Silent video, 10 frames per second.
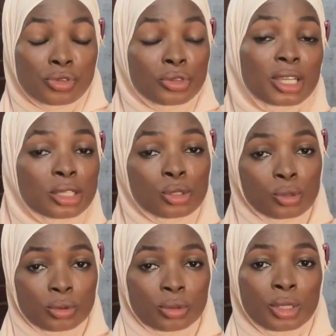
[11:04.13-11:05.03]
You do not need
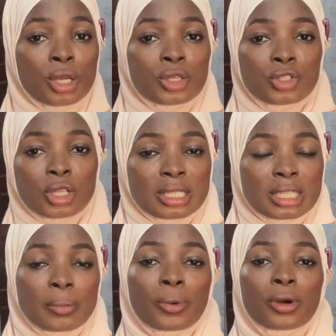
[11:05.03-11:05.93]
to.
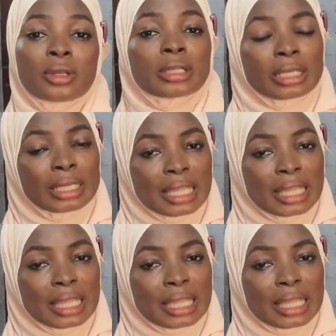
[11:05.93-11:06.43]
Just keep on